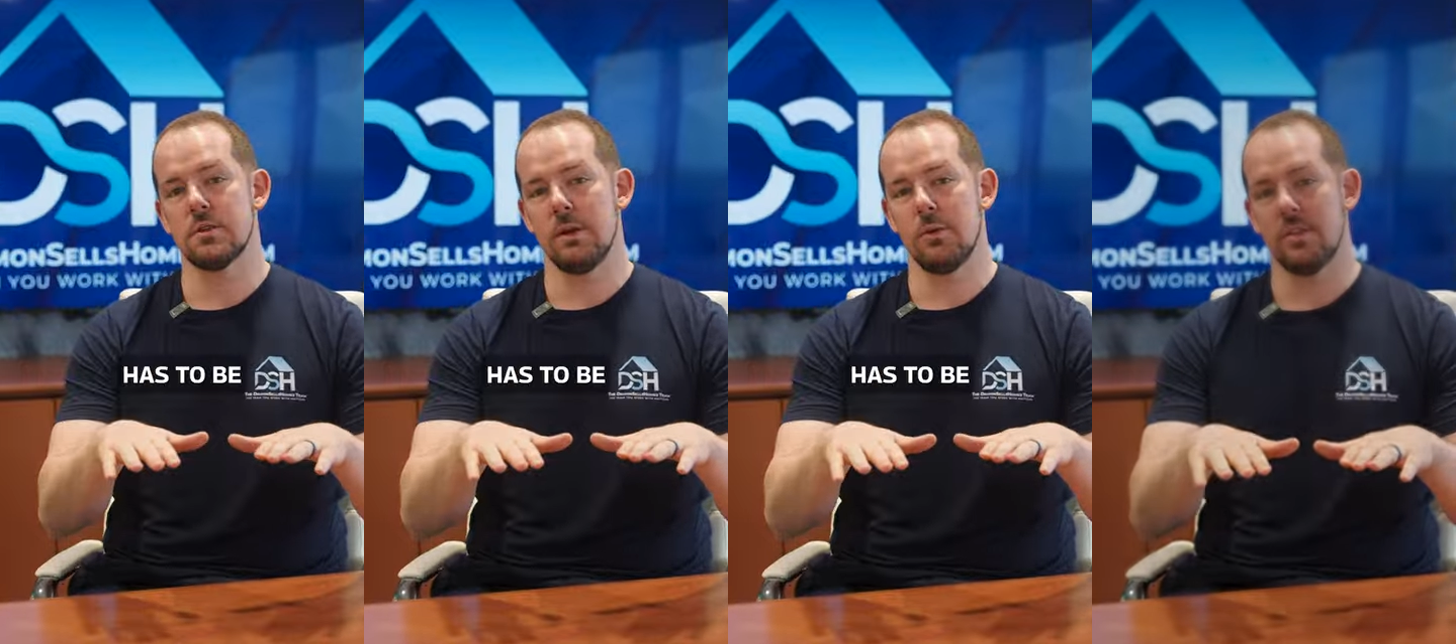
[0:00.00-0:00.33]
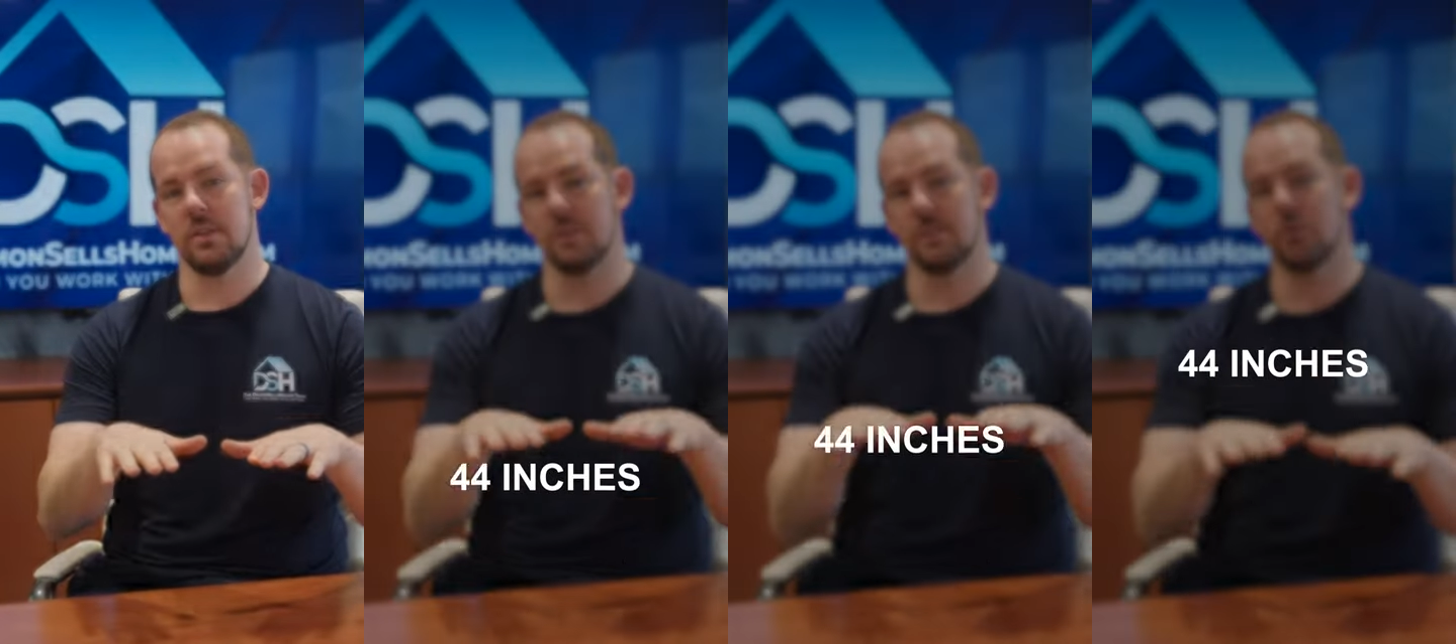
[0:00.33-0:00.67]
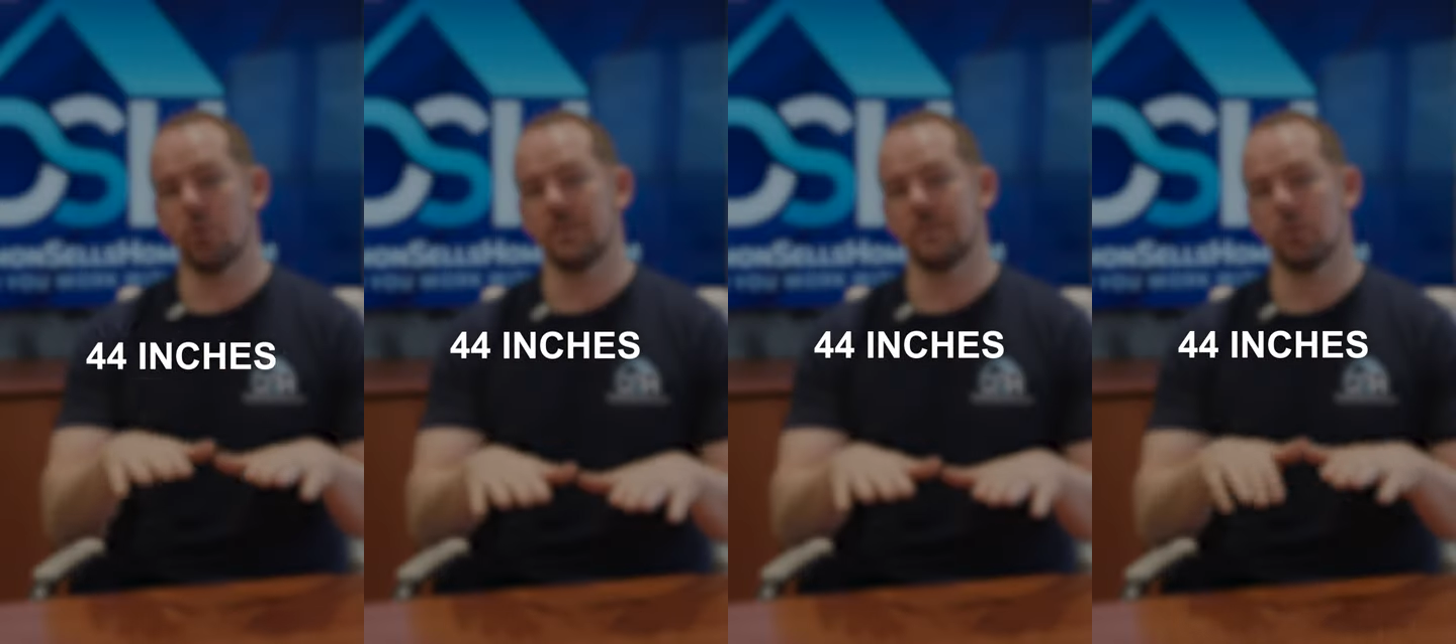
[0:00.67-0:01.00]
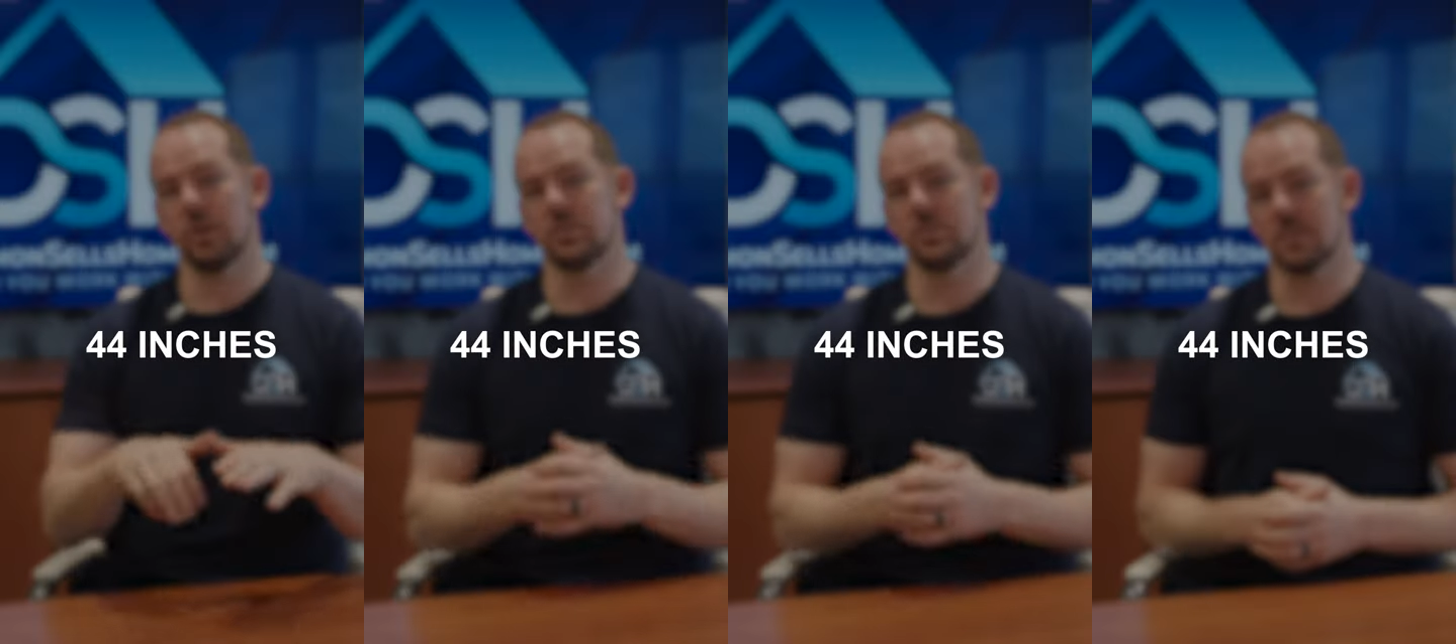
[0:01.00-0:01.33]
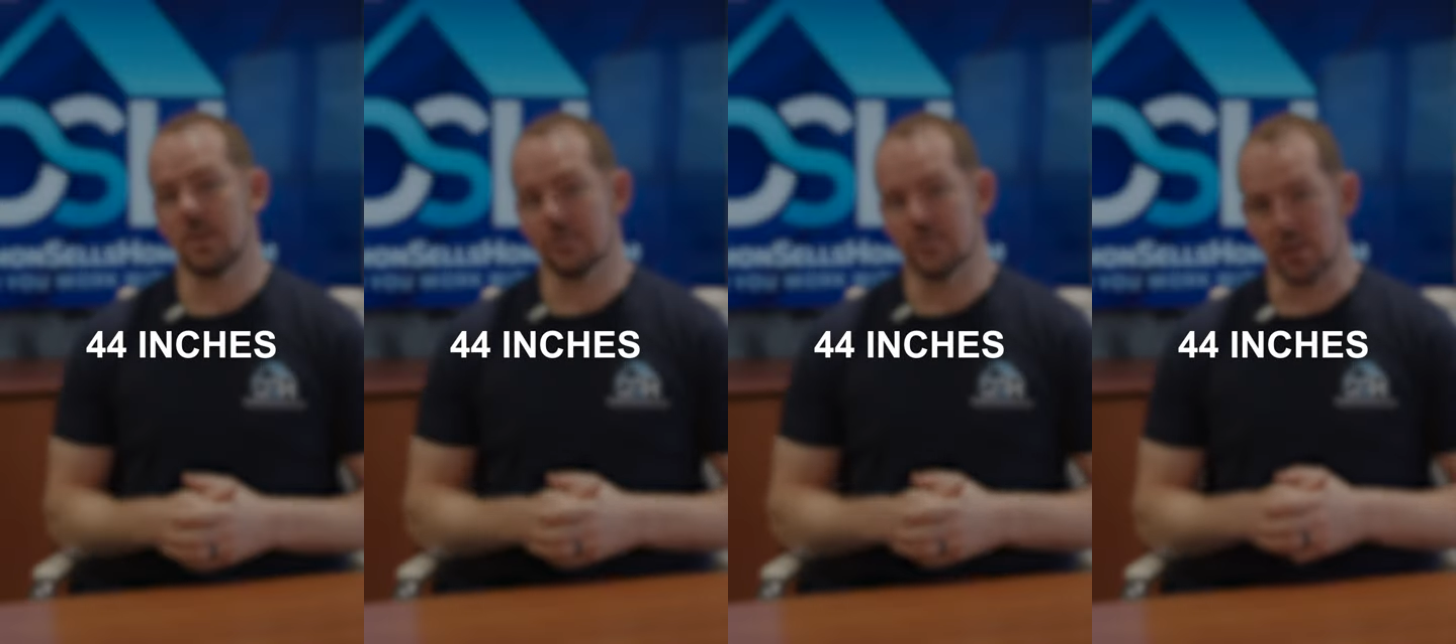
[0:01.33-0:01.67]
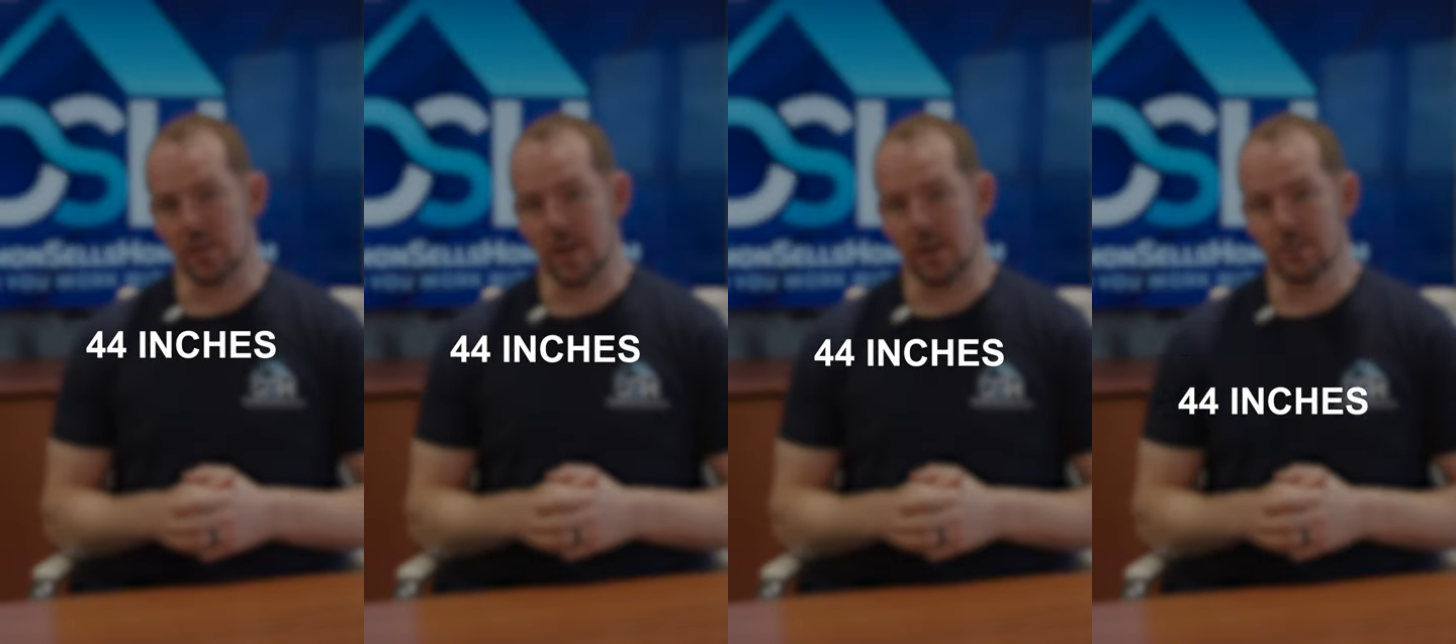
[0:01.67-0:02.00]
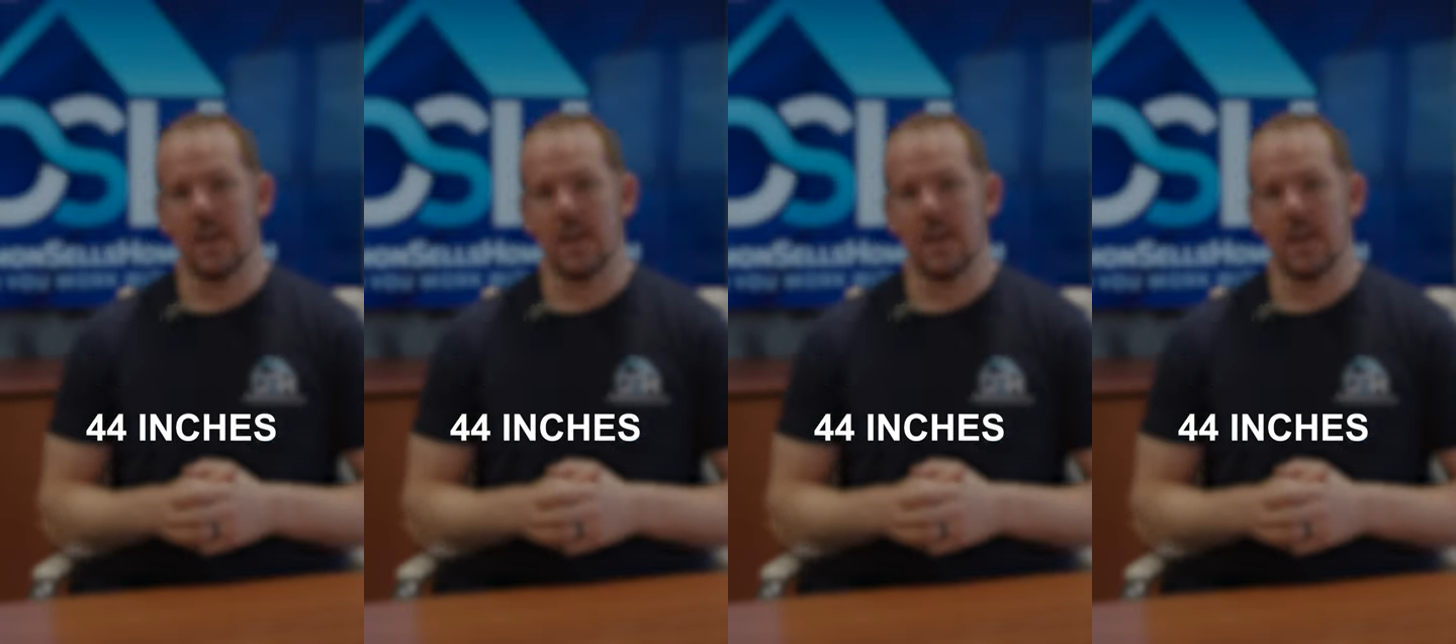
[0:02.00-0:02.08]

be within 44 inches off the ground.